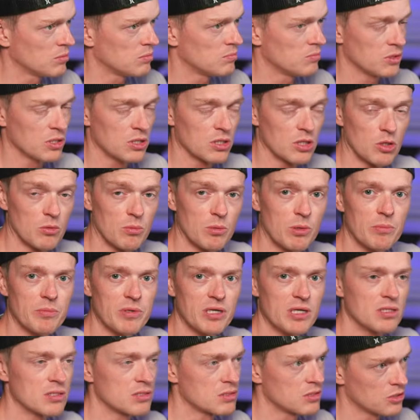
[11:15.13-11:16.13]
The global
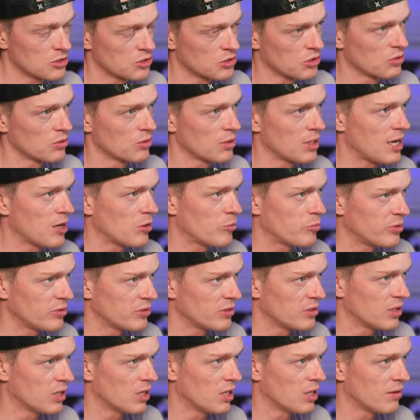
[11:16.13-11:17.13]
means the total output
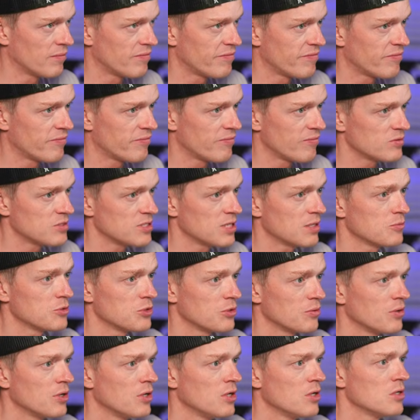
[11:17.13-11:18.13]
of Serum 2.